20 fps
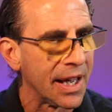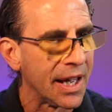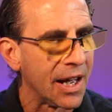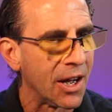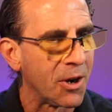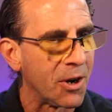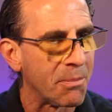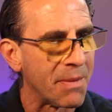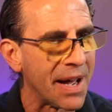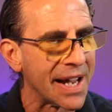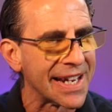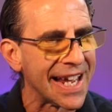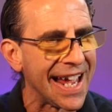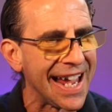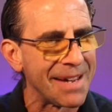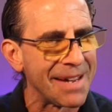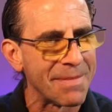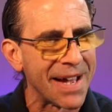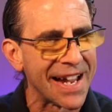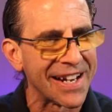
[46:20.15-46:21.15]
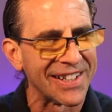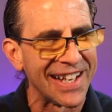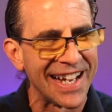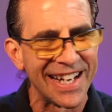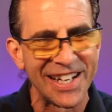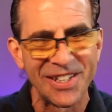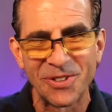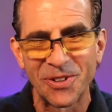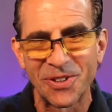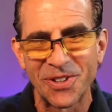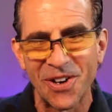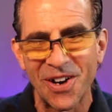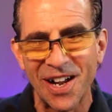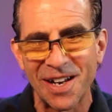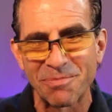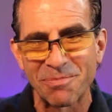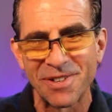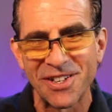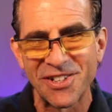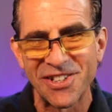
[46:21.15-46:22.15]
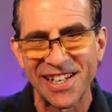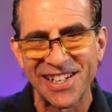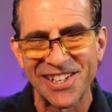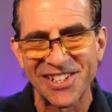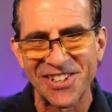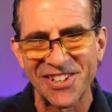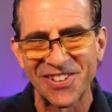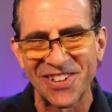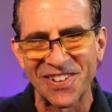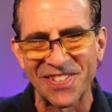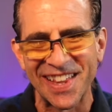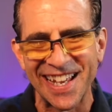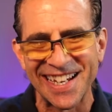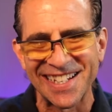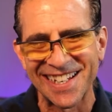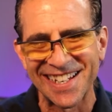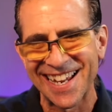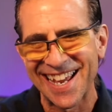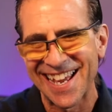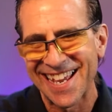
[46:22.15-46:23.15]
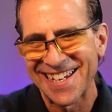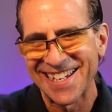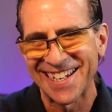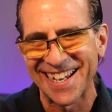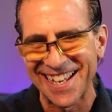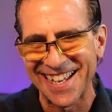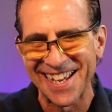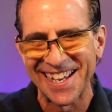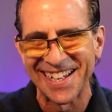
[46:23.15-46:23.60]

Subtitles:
Oh, Mike, hey, Michael, how you doing? No, I appreciate you showing up. Thanks. Hey, yeah.